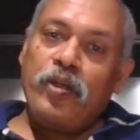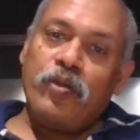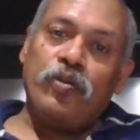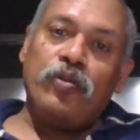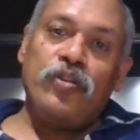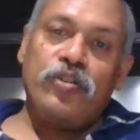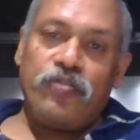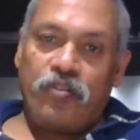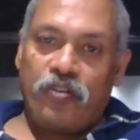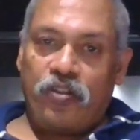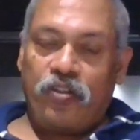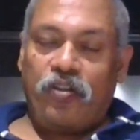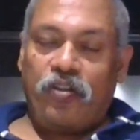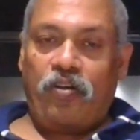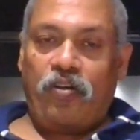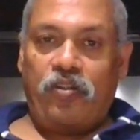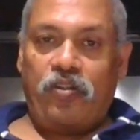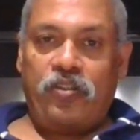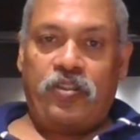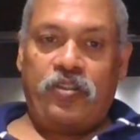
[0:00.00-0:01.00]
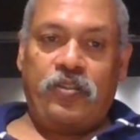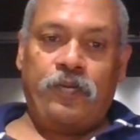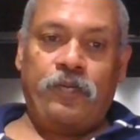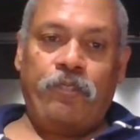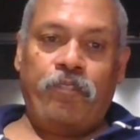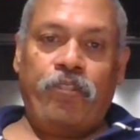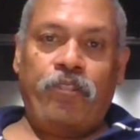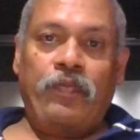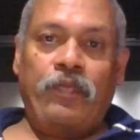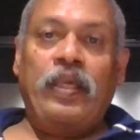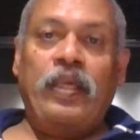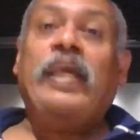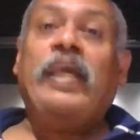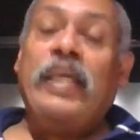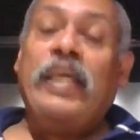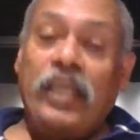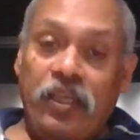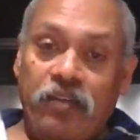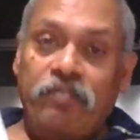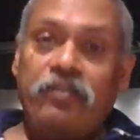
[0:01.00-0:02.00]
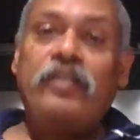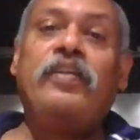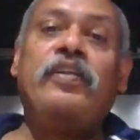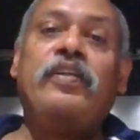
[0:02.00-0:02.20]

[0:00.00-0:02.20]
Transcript: goes for a toss. Even